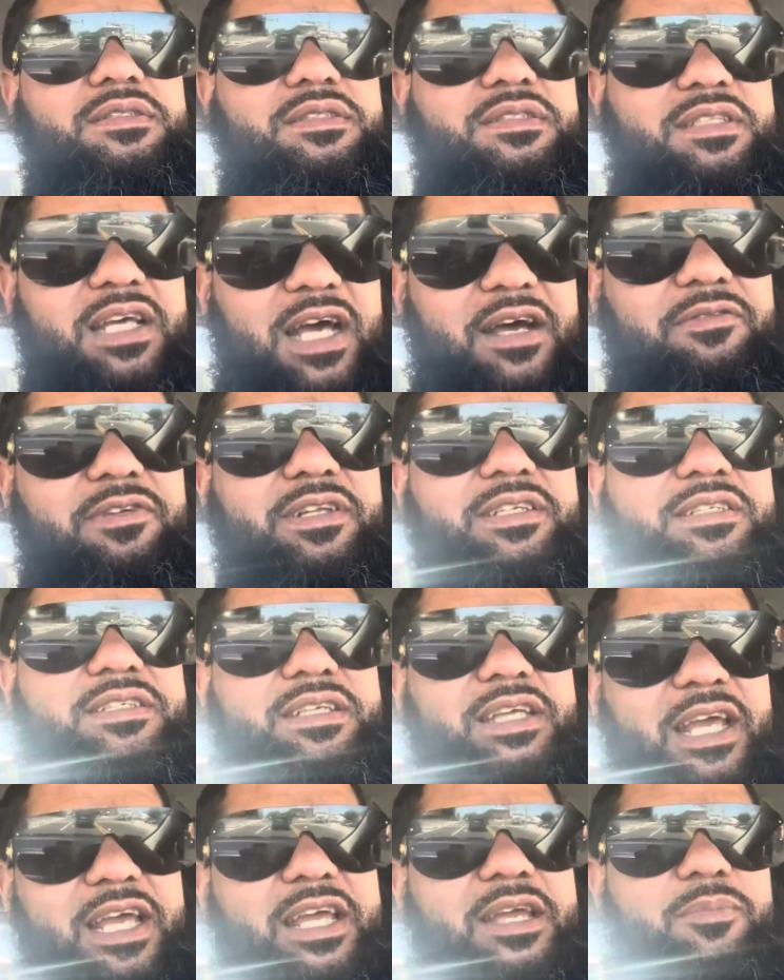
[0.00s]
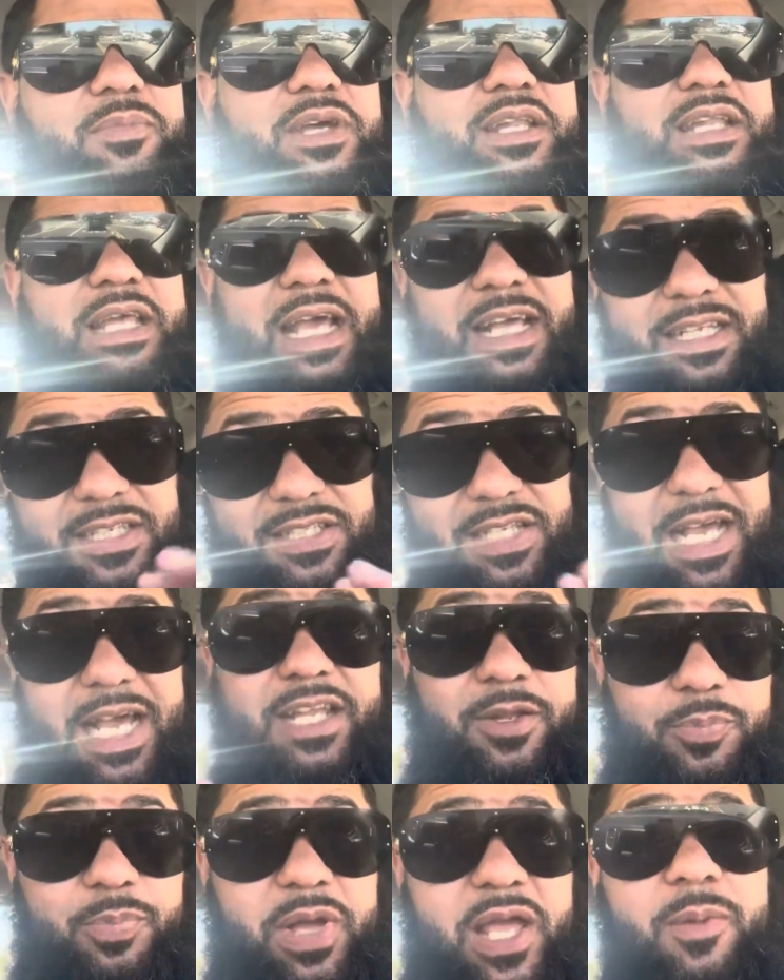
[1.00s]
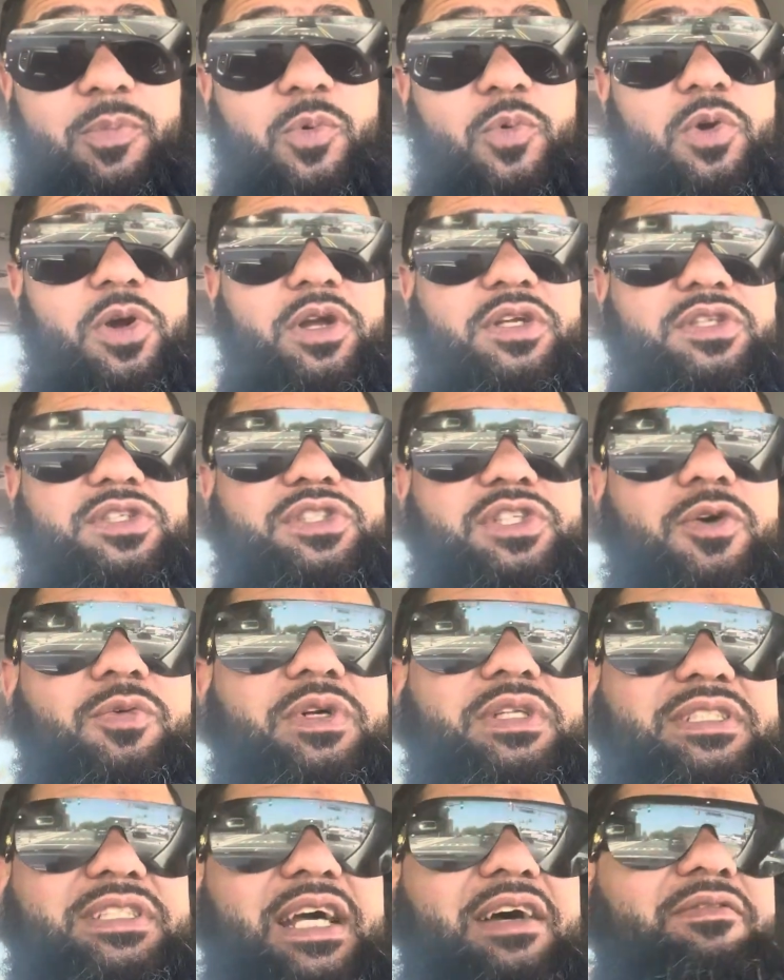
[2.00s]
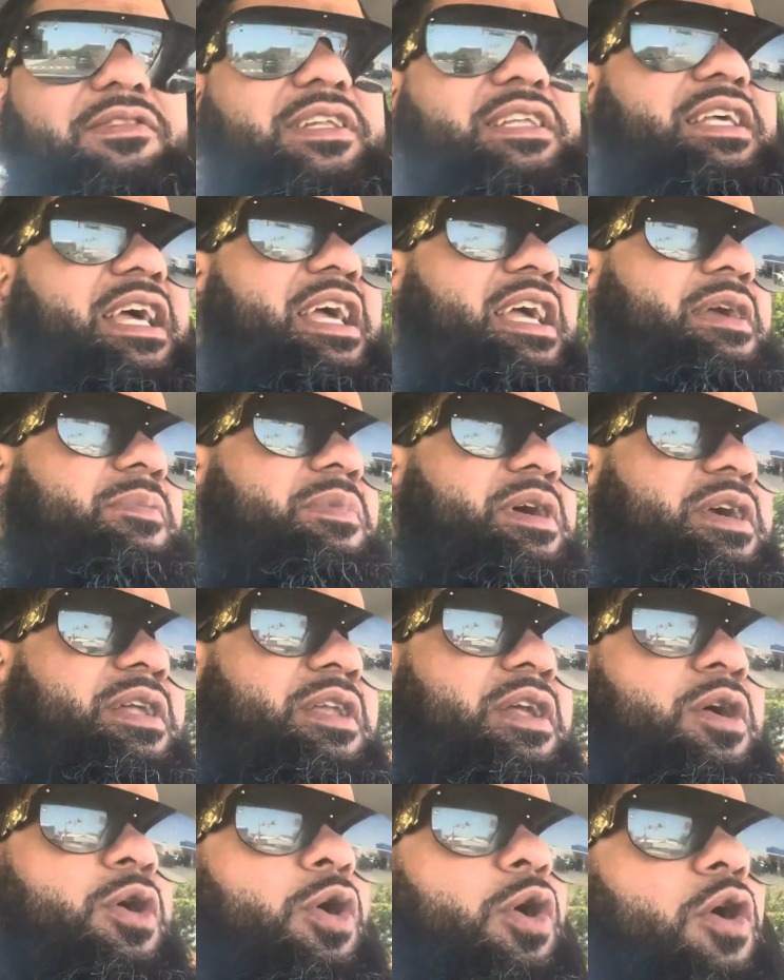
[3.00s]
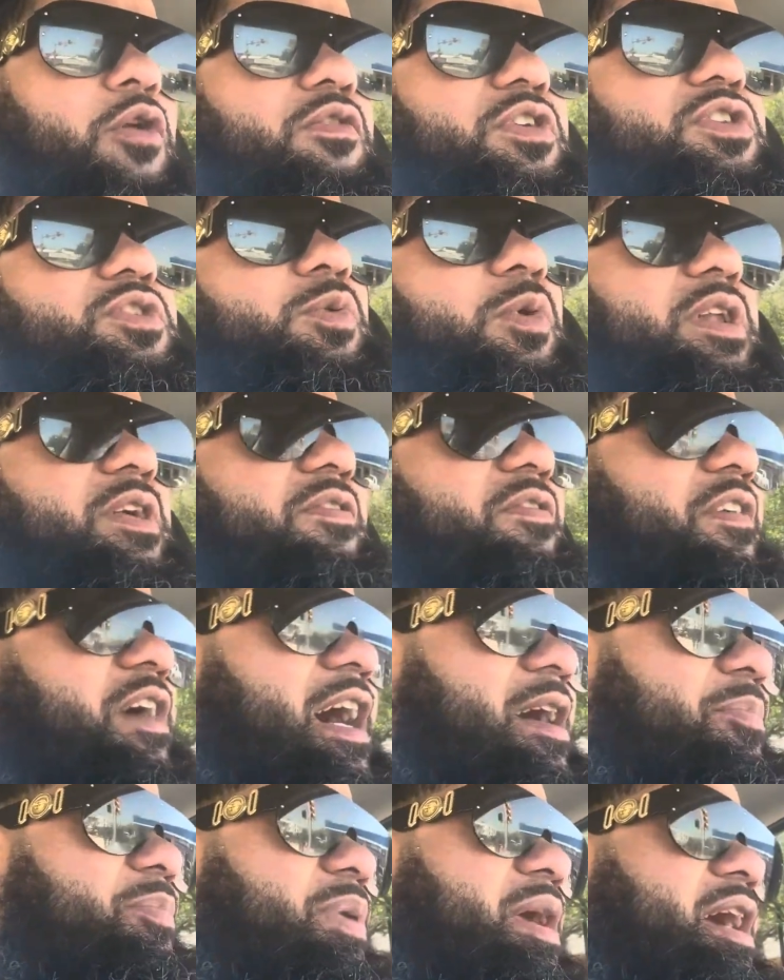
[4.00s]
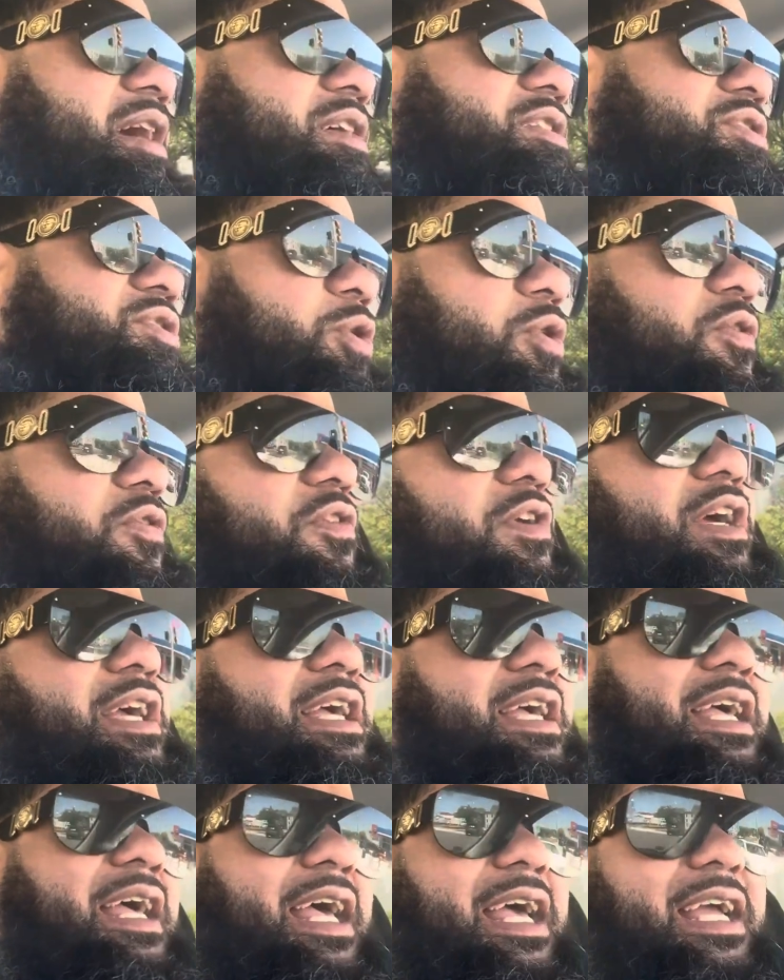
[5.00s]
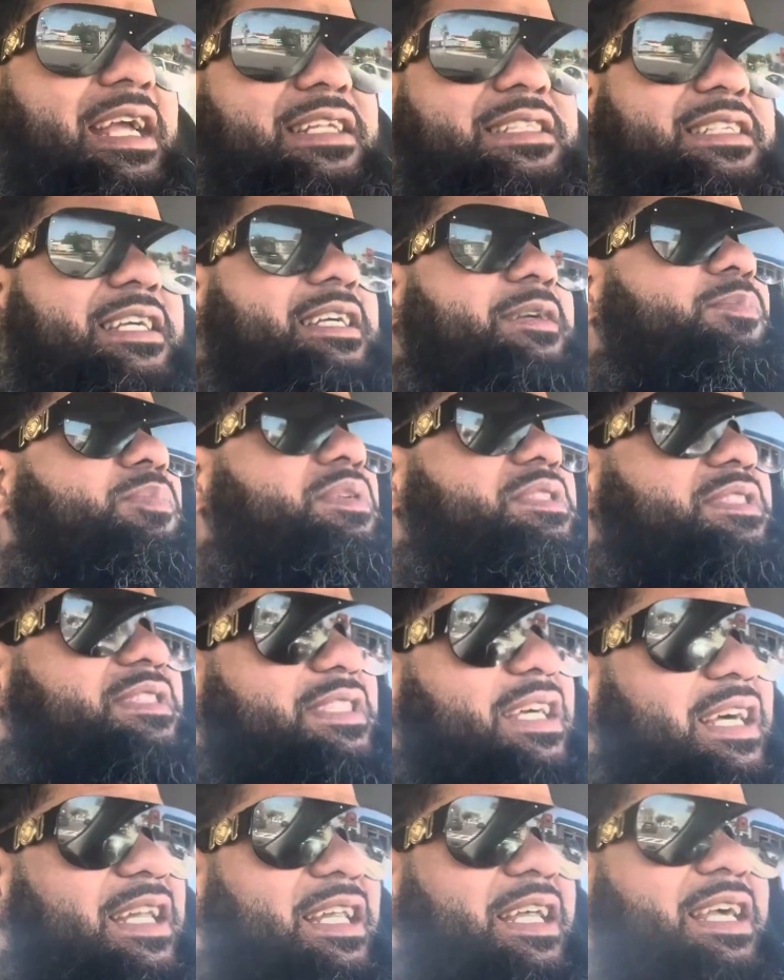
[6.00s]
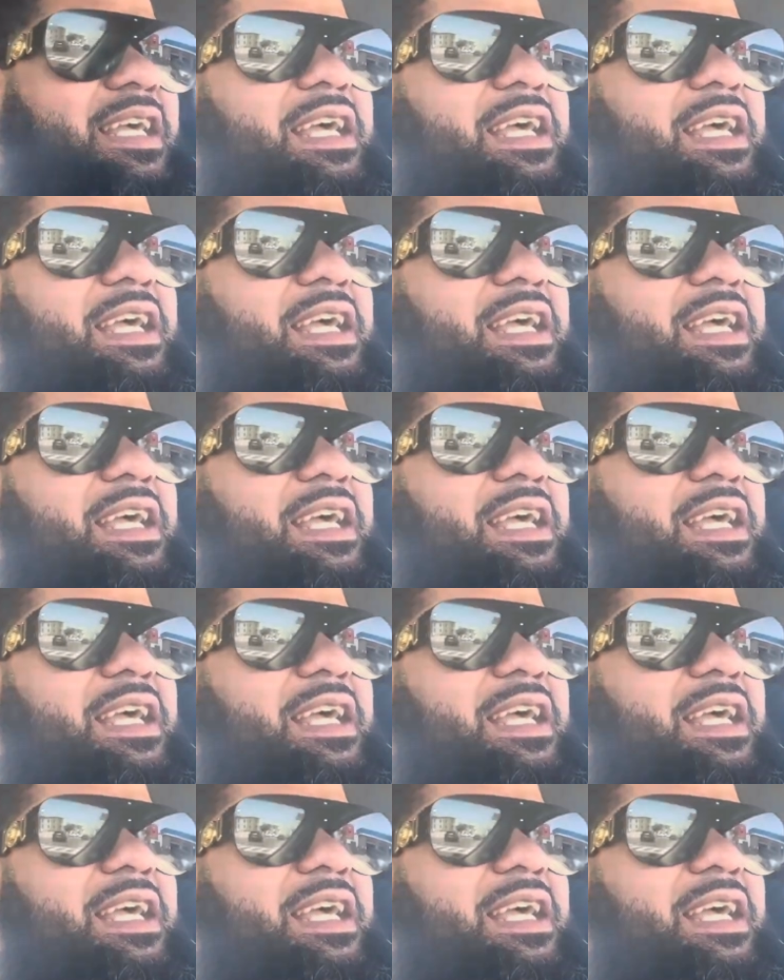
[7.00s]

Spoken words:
Devin came in, they had the paperwork showing Devin came in over 25 pounds over 18%.